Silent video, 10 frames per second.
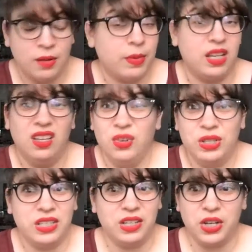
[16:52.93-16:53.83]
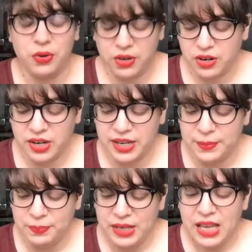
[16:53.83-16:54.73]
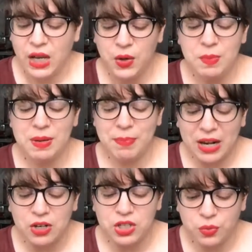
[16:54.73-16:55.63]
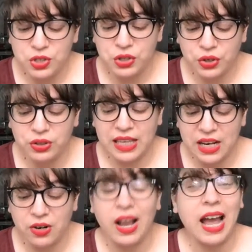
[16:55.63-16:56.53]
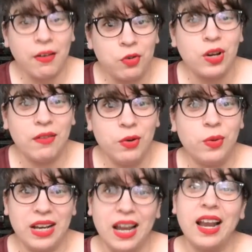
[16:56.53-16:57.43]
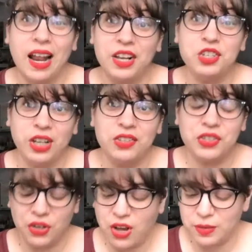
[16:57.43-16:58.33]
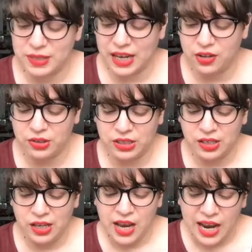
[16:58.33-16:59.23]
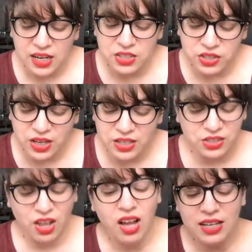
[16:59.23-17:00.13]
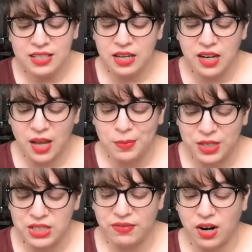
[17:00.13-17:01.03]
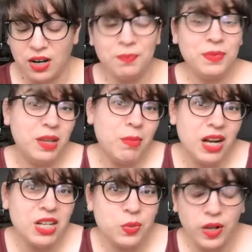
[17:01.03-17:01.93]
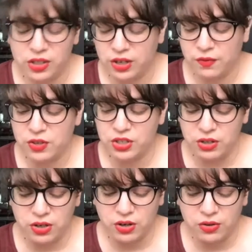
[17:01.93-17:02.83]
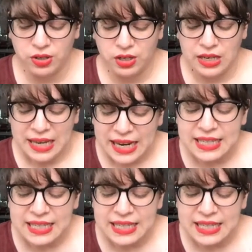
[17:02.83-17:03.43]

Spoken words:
But he was in no hurry. It would be better to return later after everyone had had a chance to calm down. And as long as he'd come this far, he might as well look for Zero. He